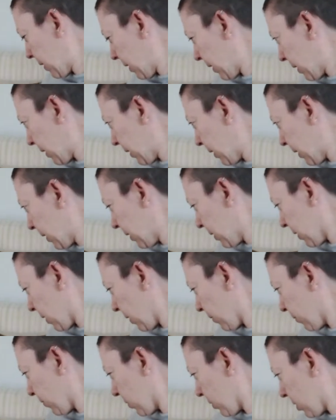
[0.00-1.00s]
And
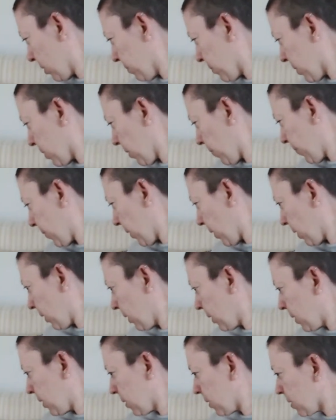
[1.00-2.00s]
I've got some stuff that I
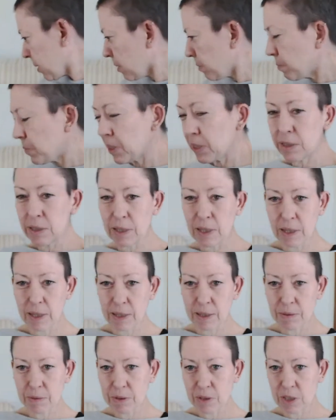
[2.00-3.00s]
can list
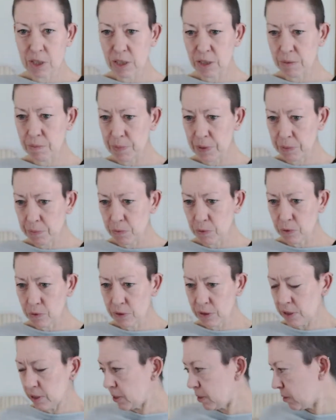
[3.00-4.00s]
immediately, which is a bit more
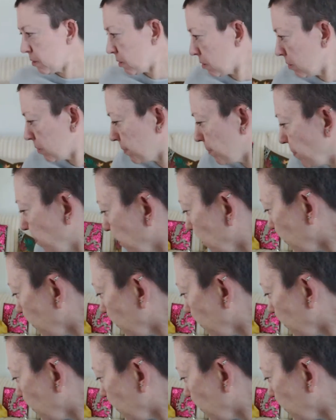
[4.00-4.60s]
seasonal.